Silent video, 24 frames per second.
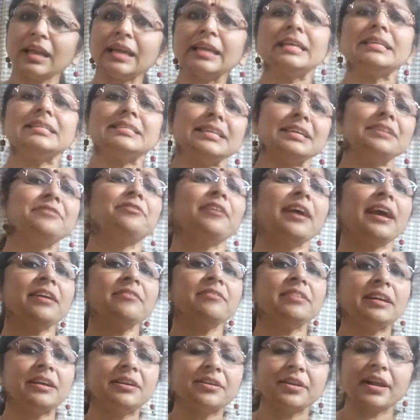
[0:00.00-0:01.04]
is if I have
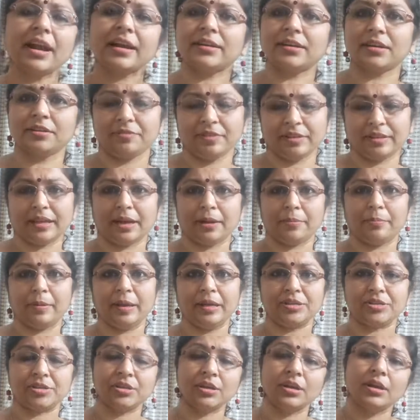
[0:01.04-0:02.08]
interacted with that
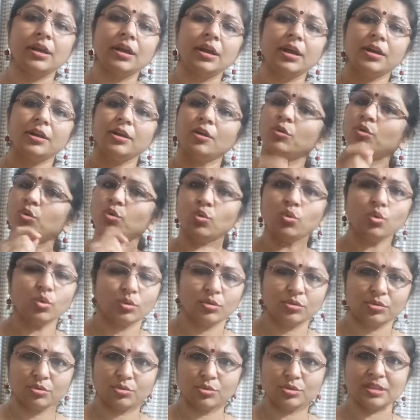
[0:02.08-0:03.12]
page. Now
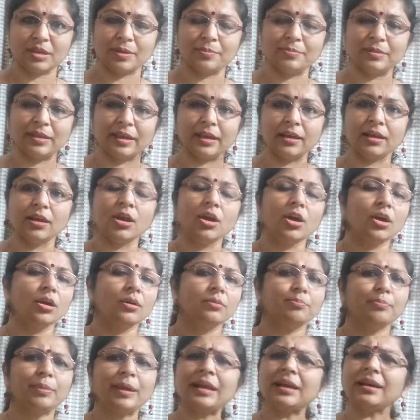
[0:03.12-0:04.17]
do something.
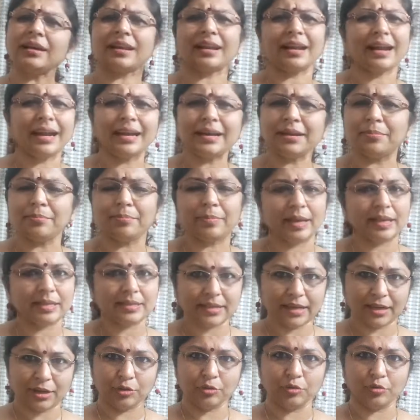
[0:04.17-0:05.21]
Pick a random page
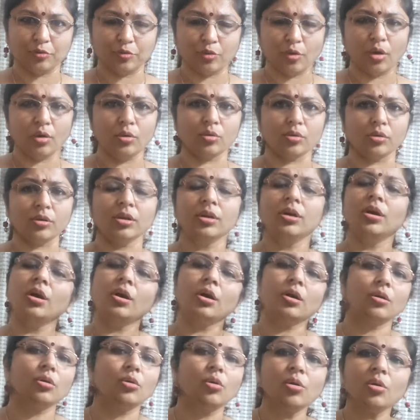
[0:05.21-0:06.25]
that you followed.
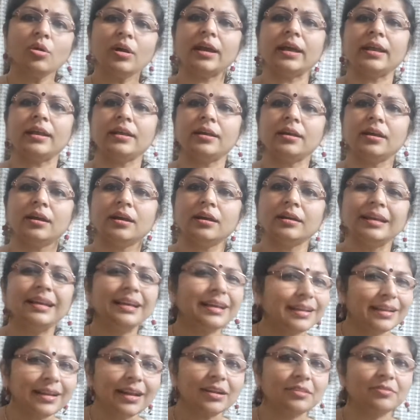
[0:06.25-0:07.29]
Go and
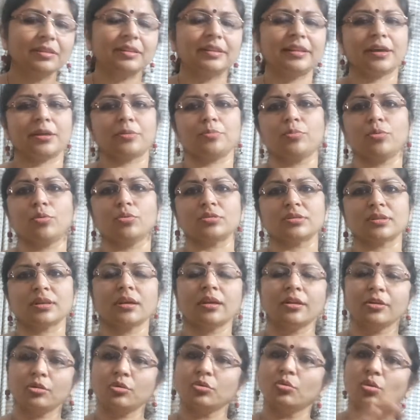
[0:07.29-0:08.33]
interact with their post.
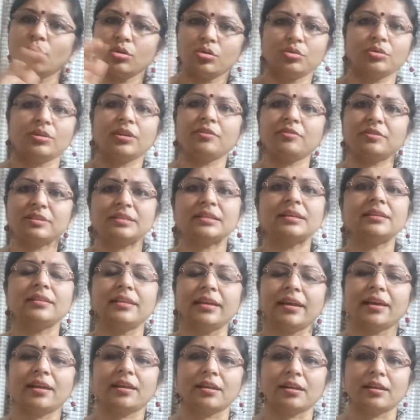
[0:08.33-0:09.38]
Go to visit
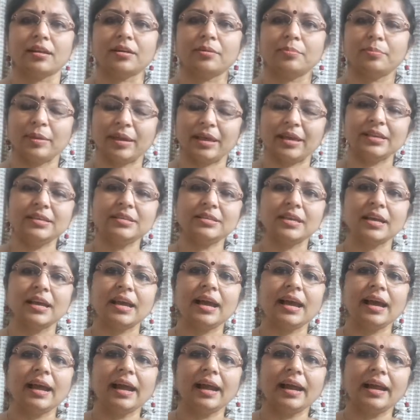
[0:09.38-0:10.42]
their page
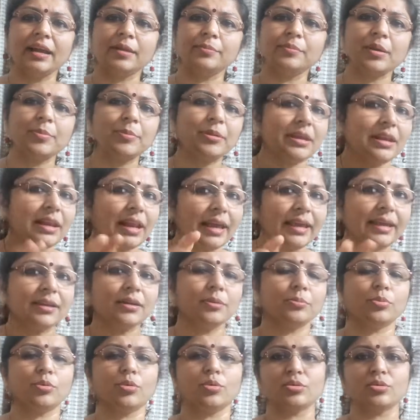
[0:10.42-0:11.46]
and maybe like
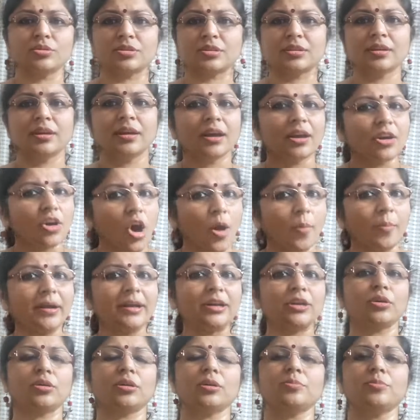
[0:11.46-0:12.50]
a post, comment
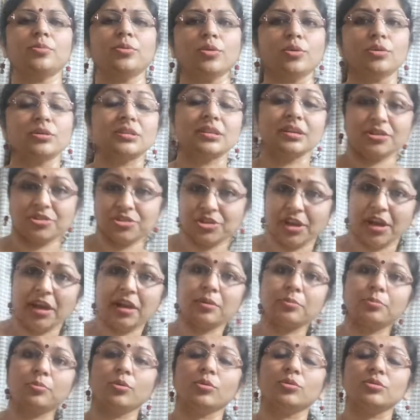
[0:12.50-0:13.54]
on a post,
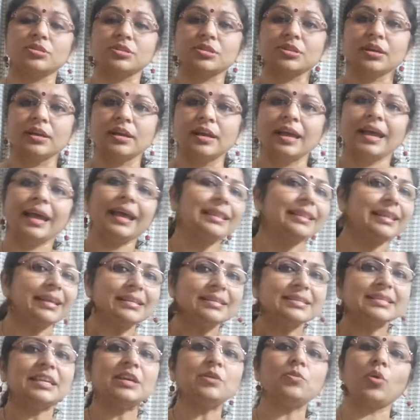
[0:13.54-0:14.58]
share a post, and then
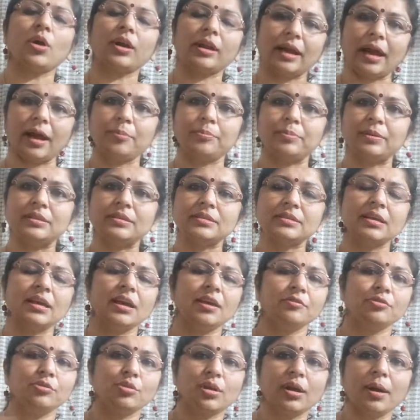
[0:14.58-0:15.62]
see what happens.
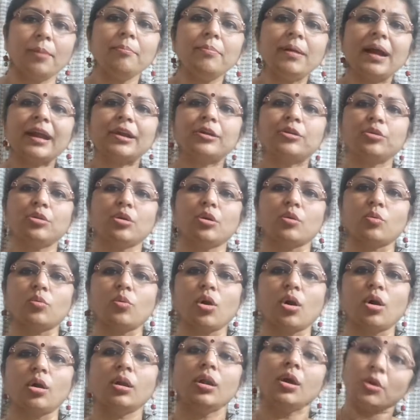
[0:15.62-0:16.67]
If you come back to your
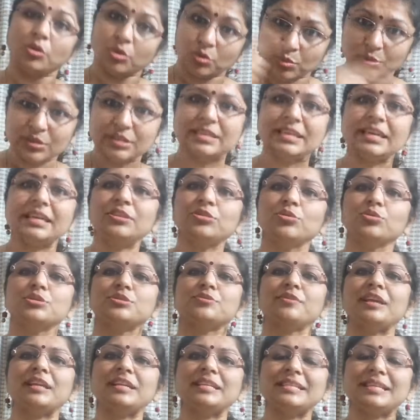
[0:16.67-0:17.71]
wall, you will see those
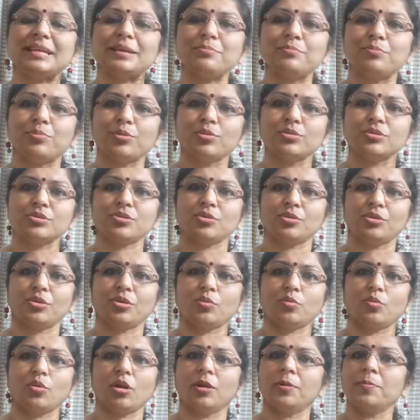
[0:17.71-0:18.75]
very same posts on your
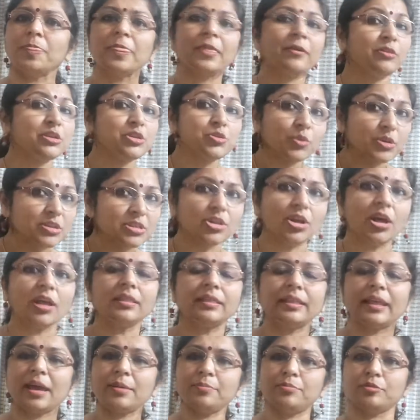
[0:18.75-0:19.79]
wall, which was not
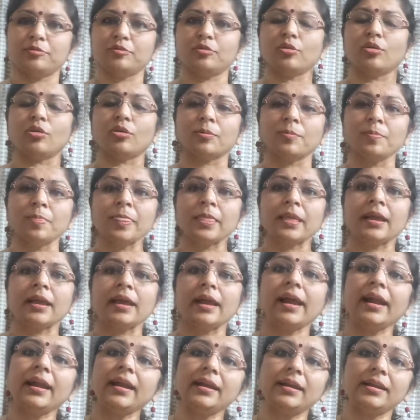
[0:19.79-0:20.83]
there before.
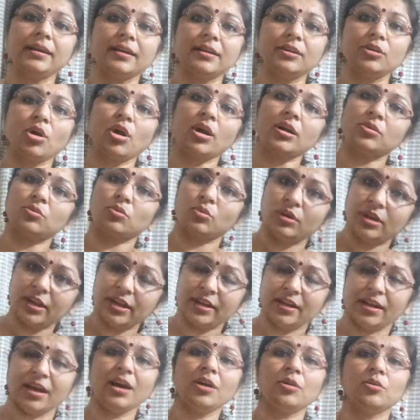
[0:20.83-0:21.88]
And not only
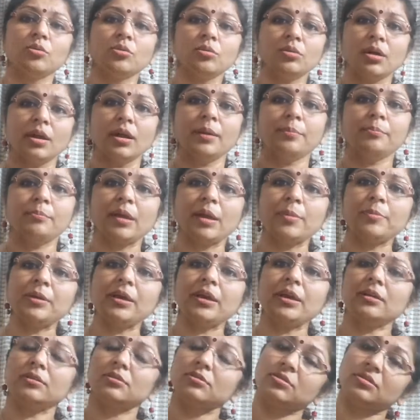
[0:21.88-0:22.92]
now,
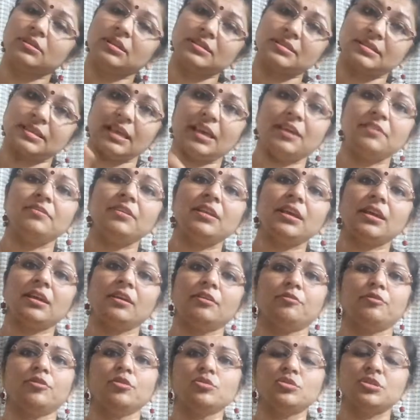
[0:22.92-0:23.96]
maybe this evening,
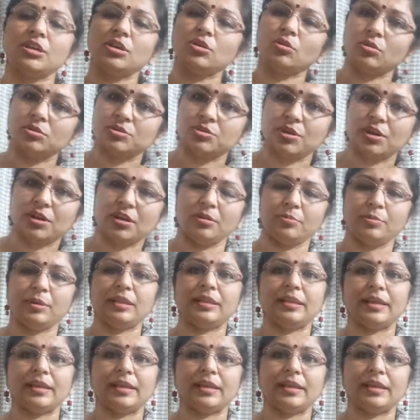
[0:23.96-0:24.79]
if you see also, it will be